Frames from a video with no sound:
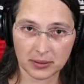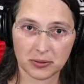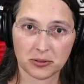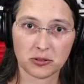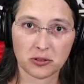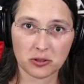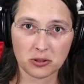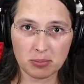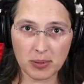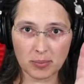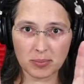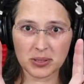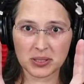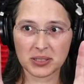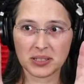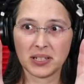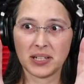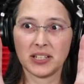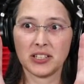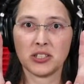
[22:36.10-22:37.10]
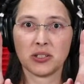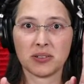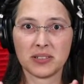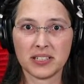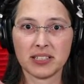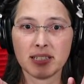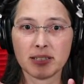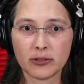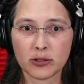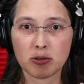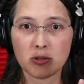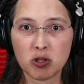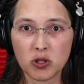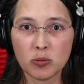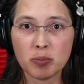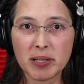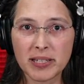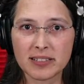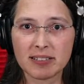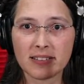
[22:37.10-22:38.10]
remember, you're dealing with 2
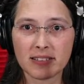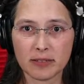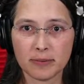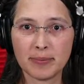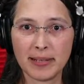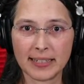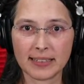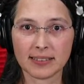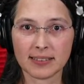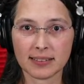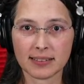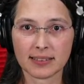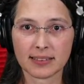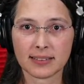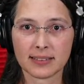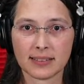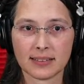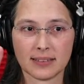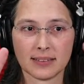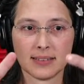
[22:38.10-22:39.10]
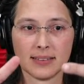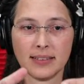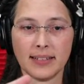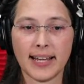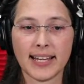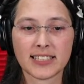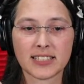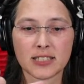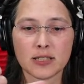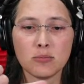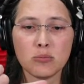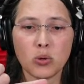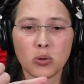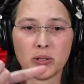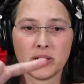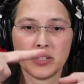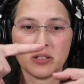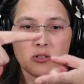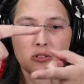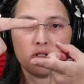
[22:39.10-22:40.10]
pieces of metal. At some
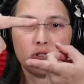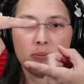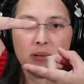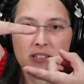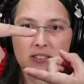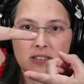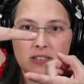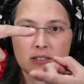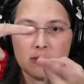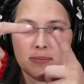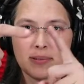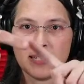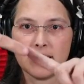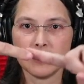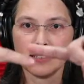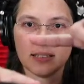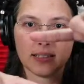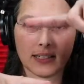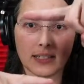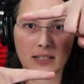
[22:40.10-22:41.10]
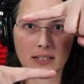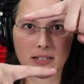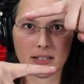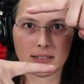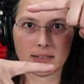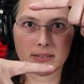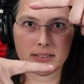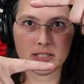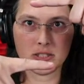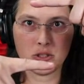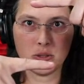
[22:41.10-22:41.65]
point, those 2 pieces of metal are going to